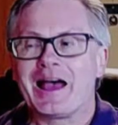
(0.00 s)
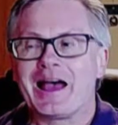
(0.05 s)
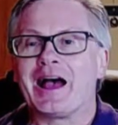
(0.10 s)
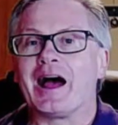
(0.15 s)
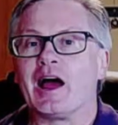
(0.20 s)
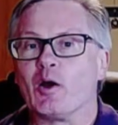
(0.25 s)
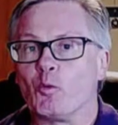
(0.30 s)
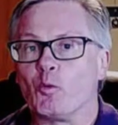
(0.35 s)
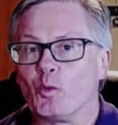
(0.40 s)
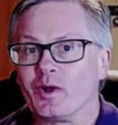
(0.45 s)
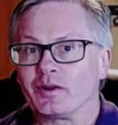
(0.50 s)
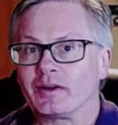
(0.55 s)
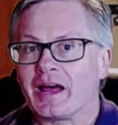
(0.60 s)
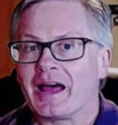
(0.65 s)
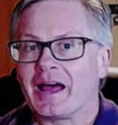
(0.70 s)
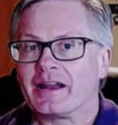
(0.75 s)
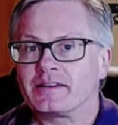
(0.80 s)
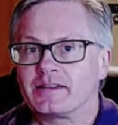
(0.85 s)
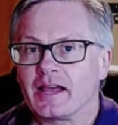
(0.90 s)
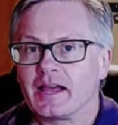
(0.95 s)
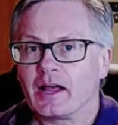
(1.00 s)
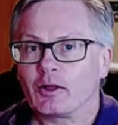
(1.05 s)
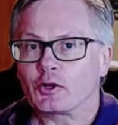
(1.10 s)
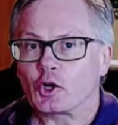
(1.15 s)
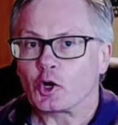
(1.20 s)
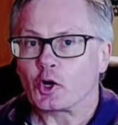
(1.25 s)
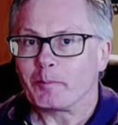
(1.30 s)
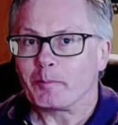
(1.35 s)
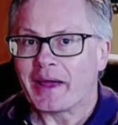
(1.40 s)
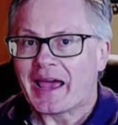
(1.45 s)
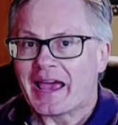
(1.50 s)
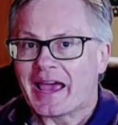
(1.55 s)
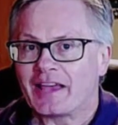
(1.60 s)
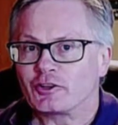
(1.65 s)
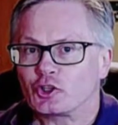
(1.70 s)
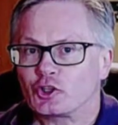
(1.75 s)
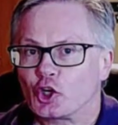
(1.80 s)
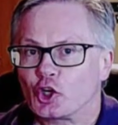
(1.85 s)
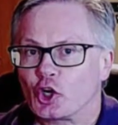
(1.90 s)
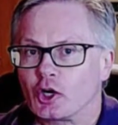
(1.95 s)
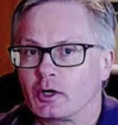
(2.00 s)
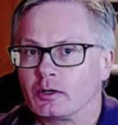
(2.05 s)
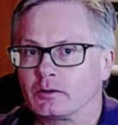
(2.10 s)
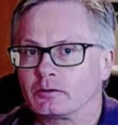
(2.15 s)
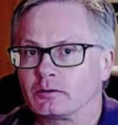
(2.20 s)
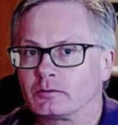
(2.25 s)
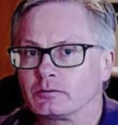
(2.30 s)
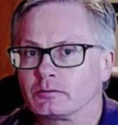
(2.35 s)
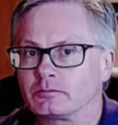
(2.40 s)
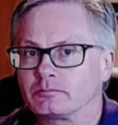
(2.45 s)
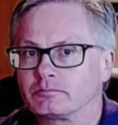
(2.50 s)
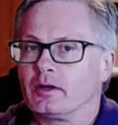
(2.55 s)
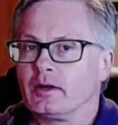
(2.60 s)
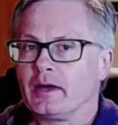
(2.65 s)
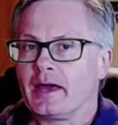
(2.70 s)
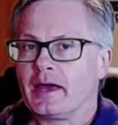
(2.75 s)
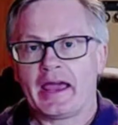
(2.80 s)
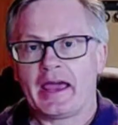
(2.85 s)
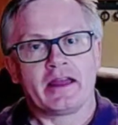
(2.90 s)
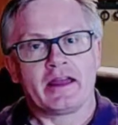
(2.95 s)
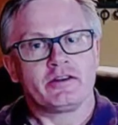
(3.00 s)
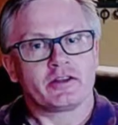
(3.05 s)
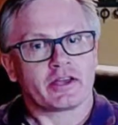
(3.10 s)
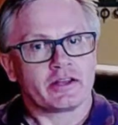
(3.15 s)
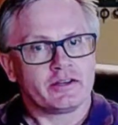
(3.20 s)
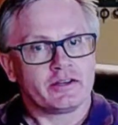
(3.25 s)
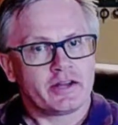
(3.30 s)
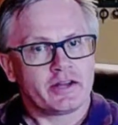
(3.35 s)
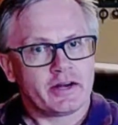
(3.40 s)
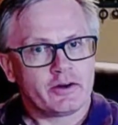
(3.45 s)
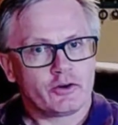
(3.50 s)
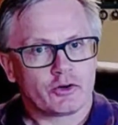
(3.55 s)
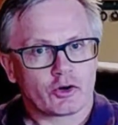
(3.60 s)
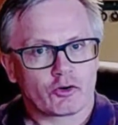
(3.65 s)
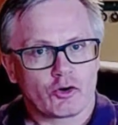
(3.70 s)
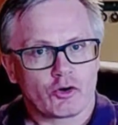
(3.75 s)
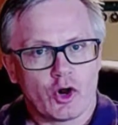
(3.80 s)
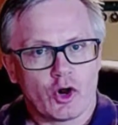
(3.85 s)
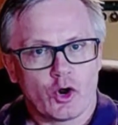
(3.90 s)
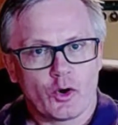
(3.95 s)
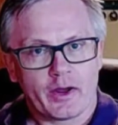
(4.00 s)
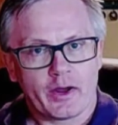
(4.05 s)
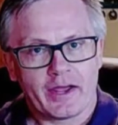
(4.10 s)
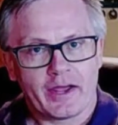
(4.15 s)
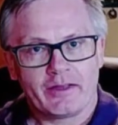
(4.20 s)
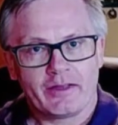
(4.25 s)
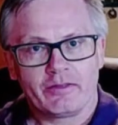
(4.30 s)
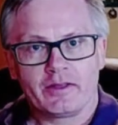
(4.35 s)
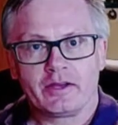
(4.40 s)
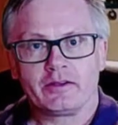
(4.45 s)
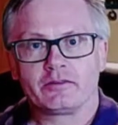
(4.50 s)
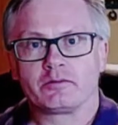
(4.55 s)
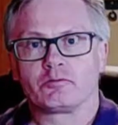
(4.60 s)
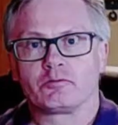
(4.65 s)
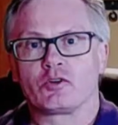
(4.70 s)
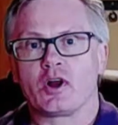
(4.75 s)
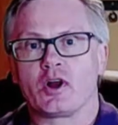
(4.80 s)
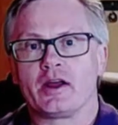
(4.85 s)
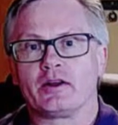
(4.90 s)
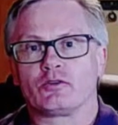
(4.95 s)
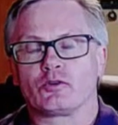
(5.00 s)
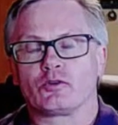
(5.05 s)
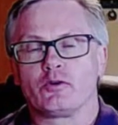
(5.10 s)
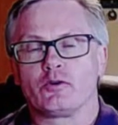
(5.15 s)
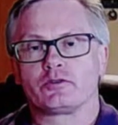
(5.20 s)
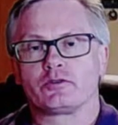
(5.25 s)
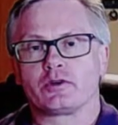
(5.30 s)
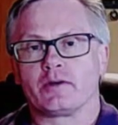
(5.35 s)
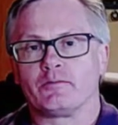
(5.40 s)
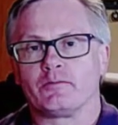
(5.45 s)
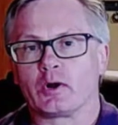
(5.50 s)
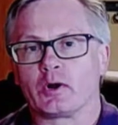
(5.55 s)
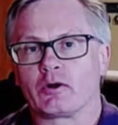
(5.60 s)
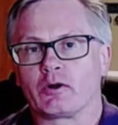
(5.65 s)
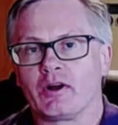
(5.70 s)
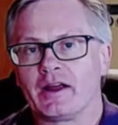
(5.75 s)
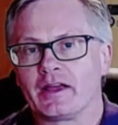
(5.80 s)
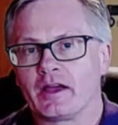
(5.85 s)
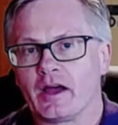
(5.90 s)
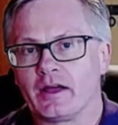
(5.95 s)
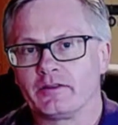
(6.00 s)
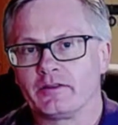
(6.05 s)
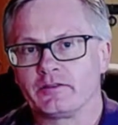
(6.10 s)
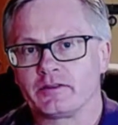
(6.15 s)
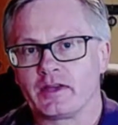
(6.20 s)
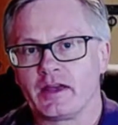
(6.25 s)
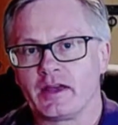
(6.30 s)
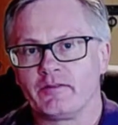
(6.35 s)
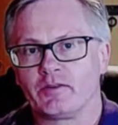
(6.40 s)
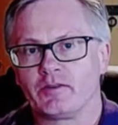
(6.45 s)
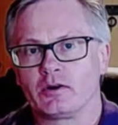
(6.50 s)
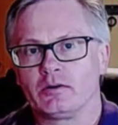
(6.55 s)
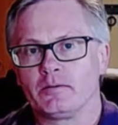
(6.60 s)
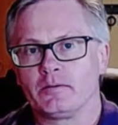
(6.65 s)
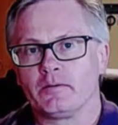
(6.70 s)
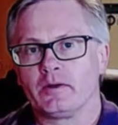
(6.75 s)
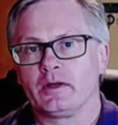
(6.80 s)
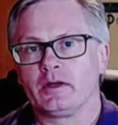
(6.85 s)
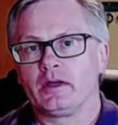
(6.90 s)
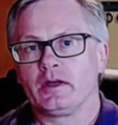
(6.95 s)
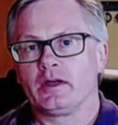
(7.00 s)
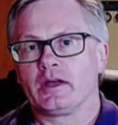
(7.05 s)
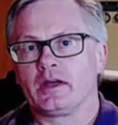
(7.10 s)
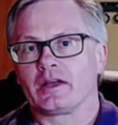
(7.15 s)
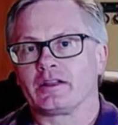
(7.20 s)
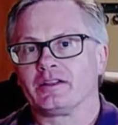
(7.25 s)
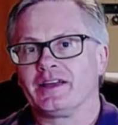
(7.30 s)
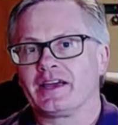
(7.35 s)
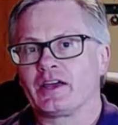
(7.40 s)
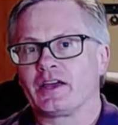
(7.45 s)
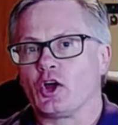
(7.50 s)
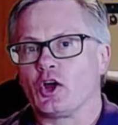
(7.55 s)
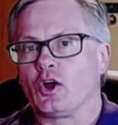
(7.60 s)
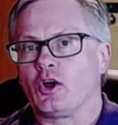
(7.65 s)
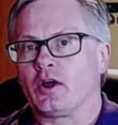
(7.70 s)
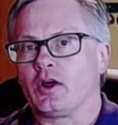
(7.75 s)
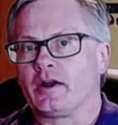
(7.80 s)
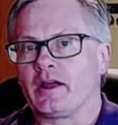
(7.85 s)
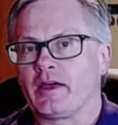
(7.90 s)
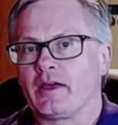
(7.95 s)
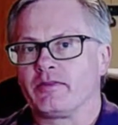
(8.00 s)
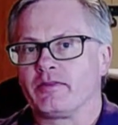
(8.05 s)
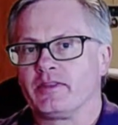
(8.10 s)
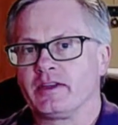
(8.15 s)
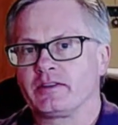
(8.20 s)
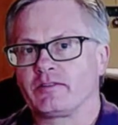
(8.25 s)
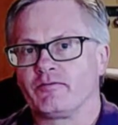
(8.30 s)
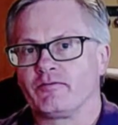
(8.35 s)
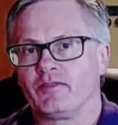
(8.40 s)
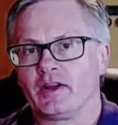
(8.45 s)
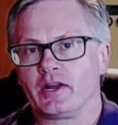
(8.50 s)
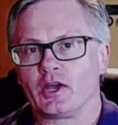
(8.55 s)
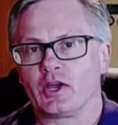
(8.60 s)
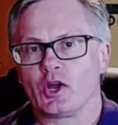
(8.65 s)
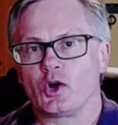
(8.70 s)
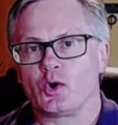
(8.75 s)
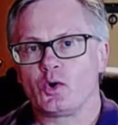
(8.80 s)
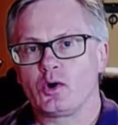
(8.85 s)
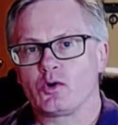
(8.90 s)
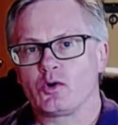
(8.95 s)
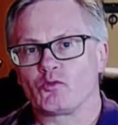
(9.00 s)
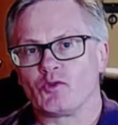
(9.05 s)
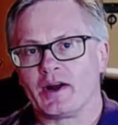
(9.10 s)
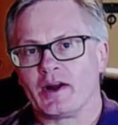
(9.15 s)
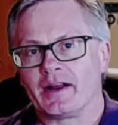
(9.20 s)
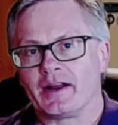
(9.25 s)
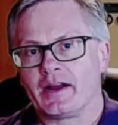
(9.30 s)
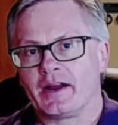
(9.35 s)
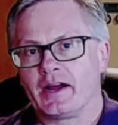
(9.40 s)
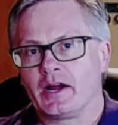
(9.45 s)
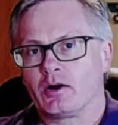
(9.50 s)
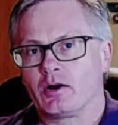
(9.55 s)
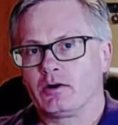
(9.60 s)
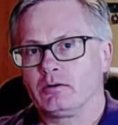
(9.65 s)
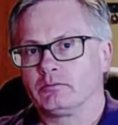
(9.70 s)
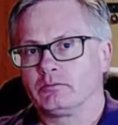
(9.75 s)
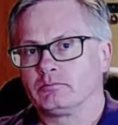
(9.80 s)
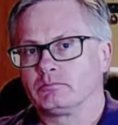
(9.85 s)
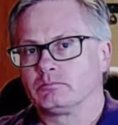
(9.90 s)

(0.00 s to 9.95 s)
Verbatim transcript: I will not tell your pastor. And to continue to grow in these great truths of our great God and Savior, click on this video right here.